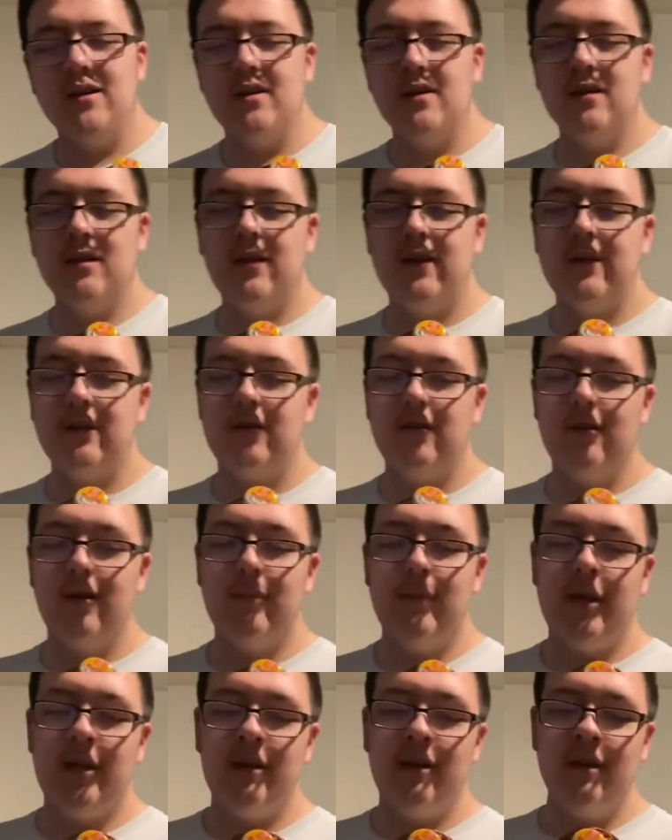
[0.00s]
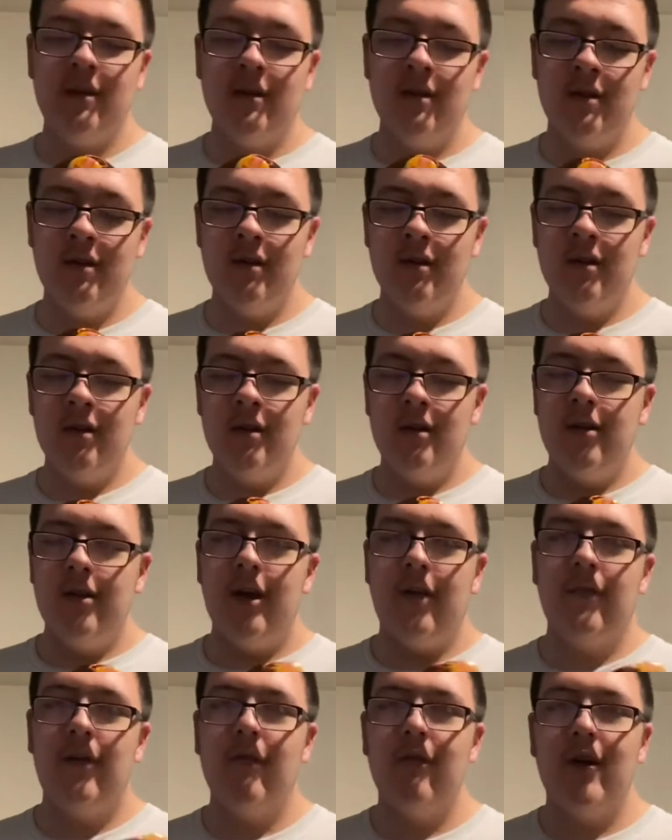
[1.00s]
I don't know, I mean,
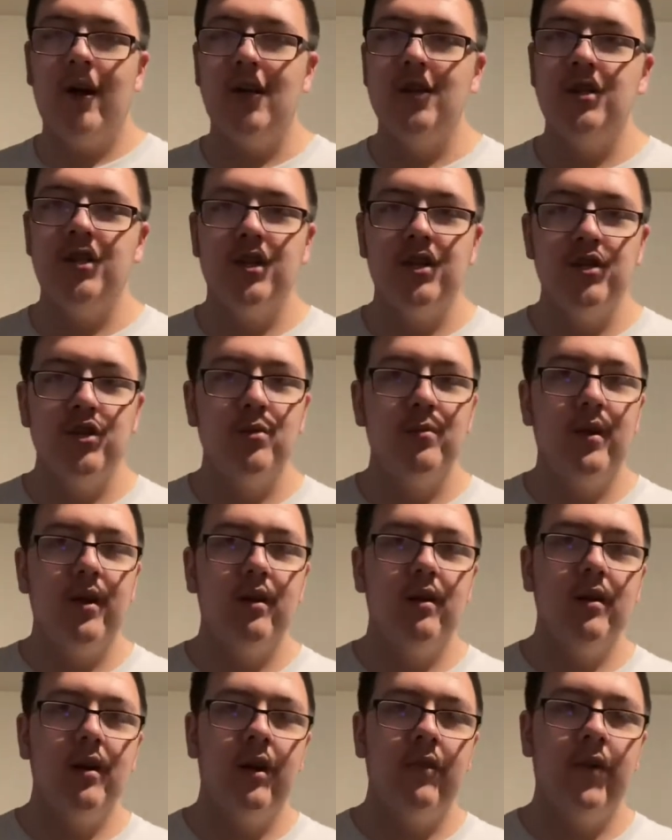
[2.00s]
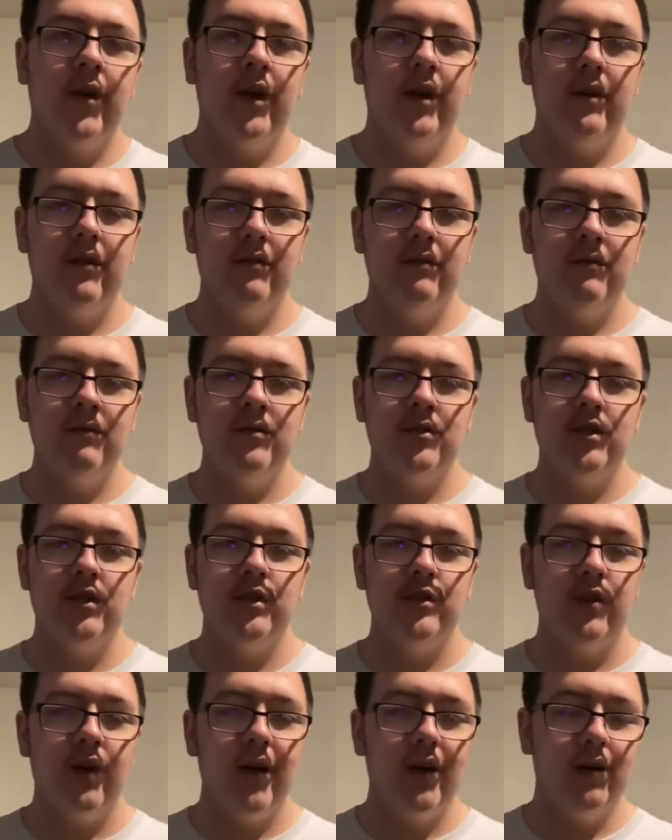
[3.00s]
I've never had ginger beer. I've had
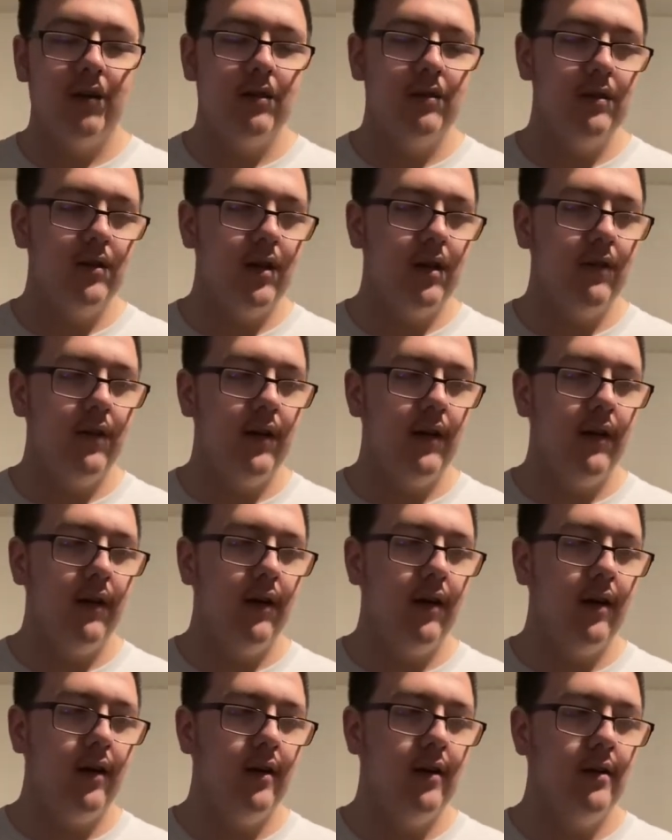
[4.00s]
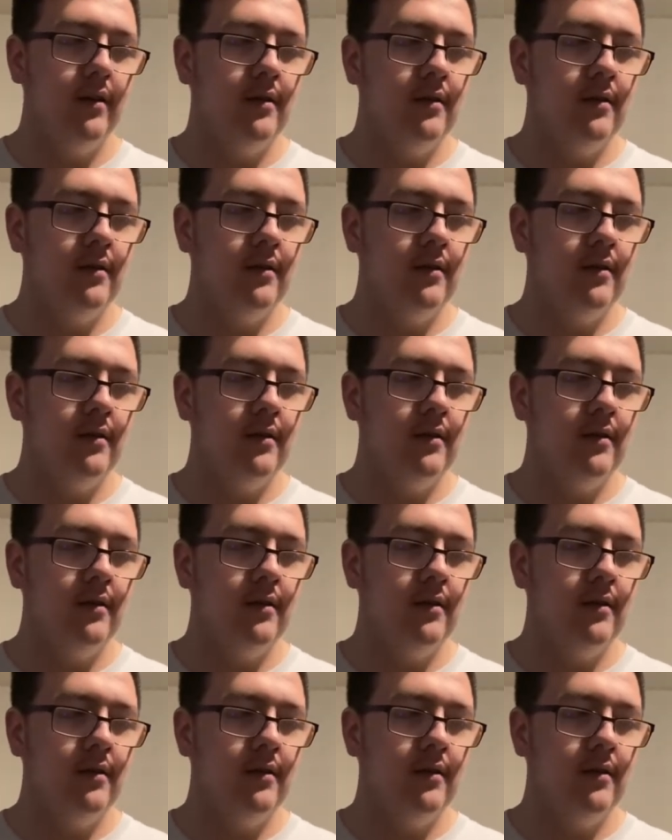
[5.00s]
ginger ale, and I've had, uh,